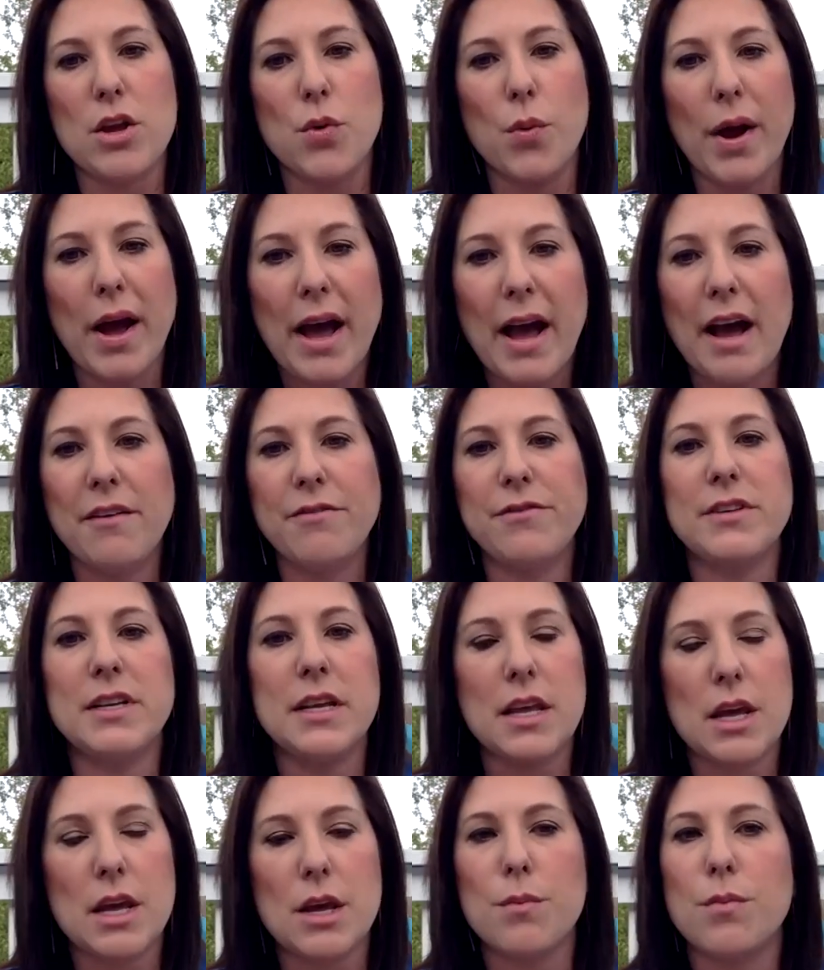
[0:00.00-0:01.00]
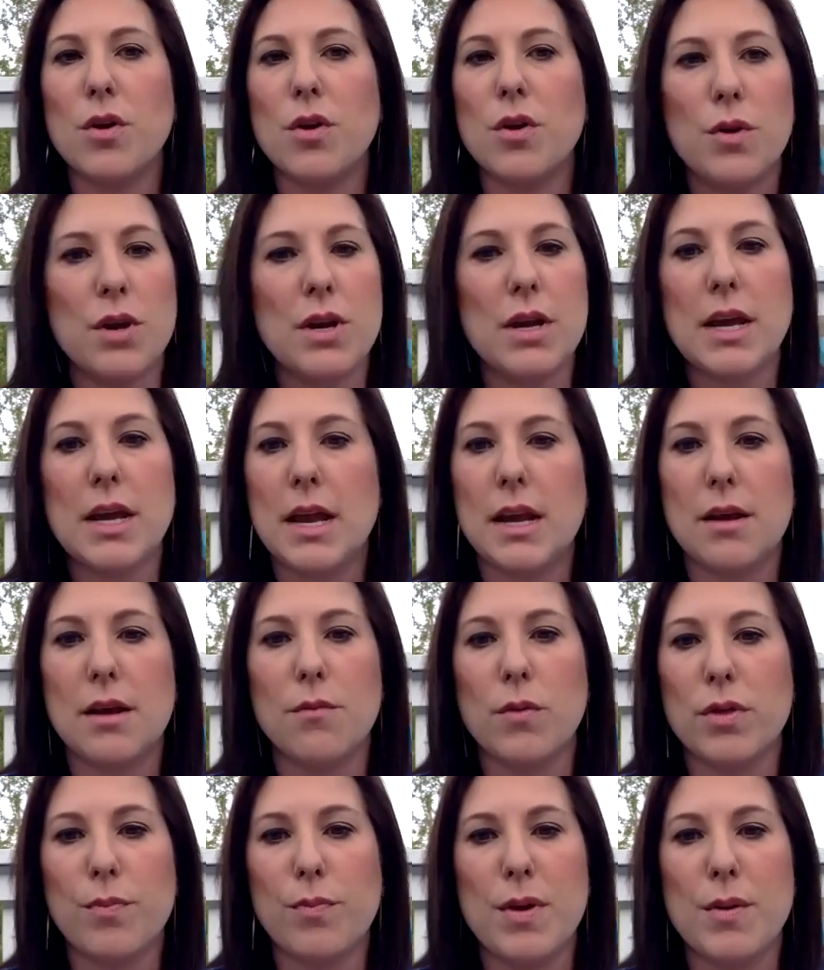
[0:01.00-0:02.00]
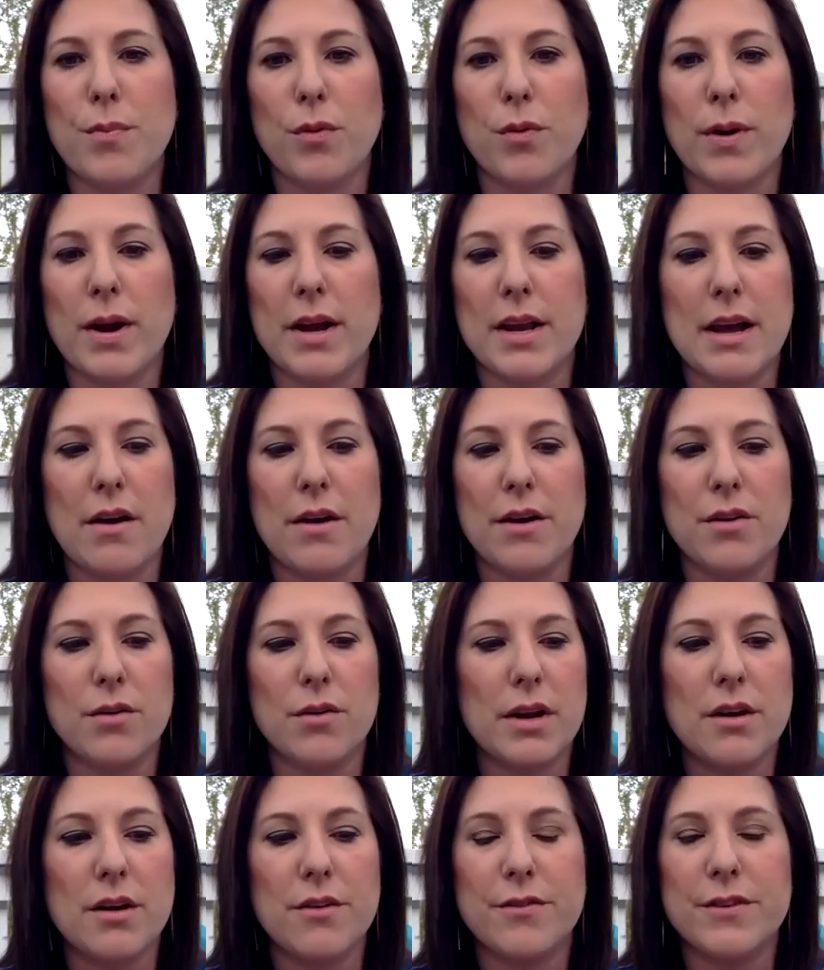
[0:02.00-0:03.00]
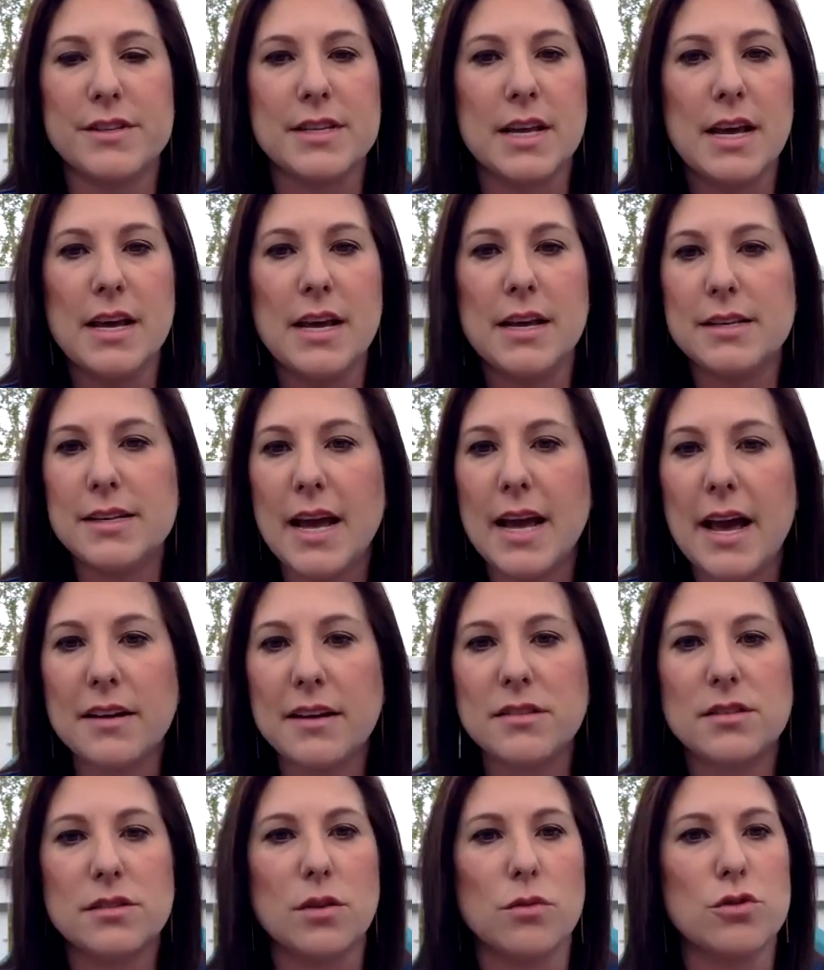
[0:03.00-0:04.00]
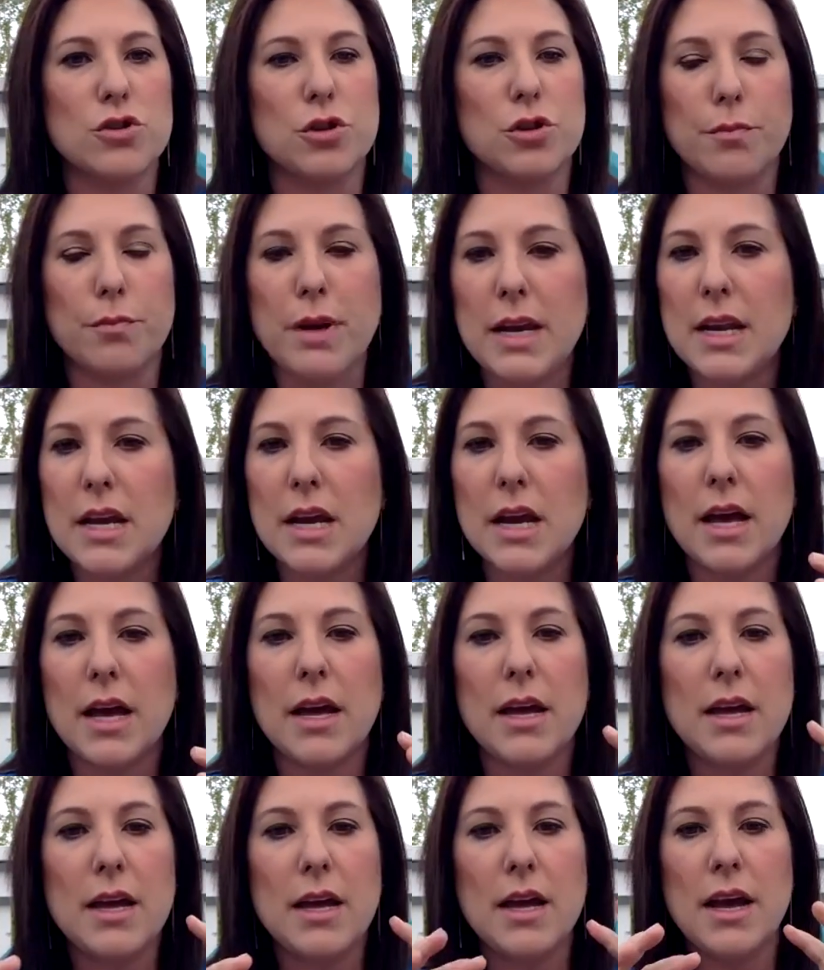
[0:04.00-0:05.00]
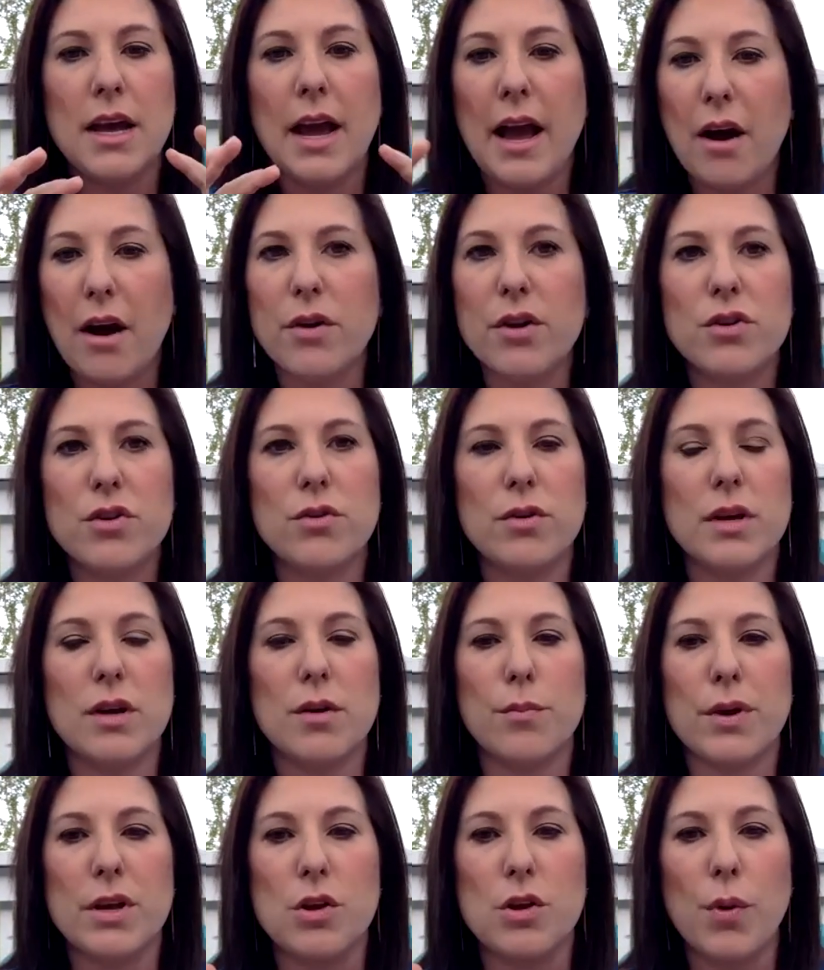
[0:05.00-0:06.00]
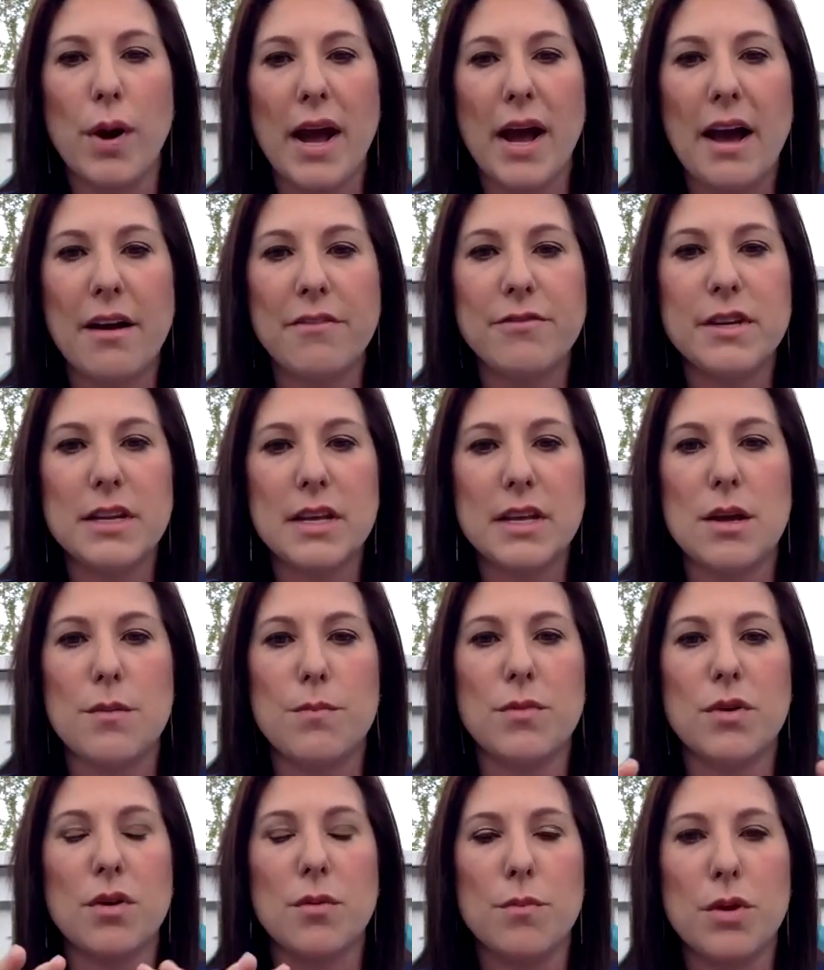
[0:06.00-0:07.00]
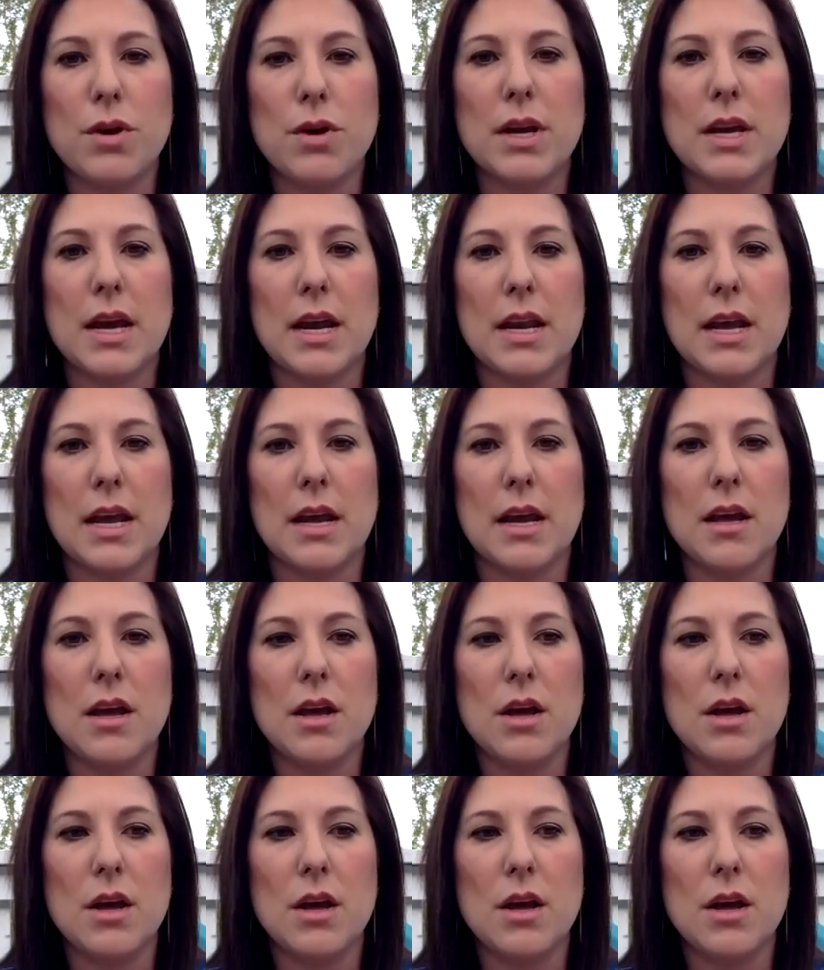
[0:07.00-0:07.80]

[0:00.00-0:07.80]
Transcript: You have to keep communicating with people right now. I don't care if it's text, social media, how you're doing it, but you have to keep communicating